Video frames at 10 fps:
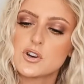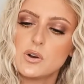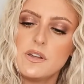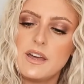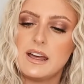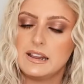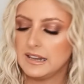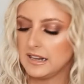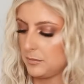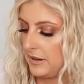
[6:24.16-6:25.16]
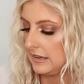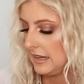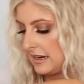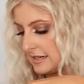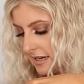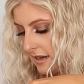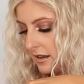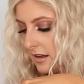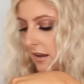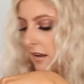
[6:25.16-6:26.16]
show you that a little bit
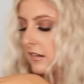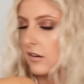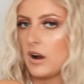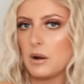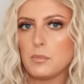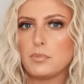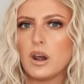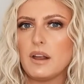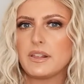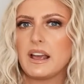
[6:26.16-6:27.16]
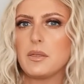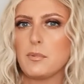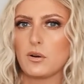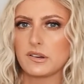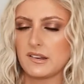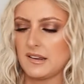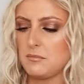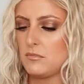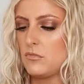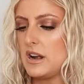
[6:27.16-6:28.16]
later. So I will pull everything out of the box because
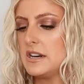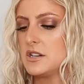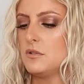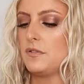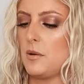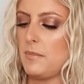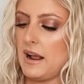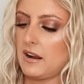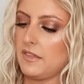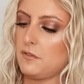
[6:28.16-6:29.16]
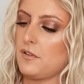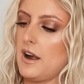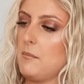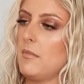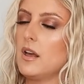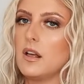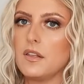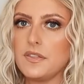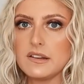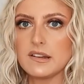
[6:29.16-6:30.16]
I'm really too far back in the frame.
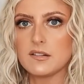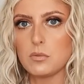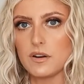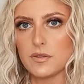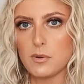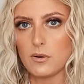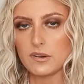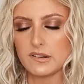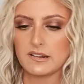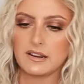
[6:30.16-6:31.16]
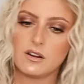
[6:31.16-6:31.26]
This is one of the boxes I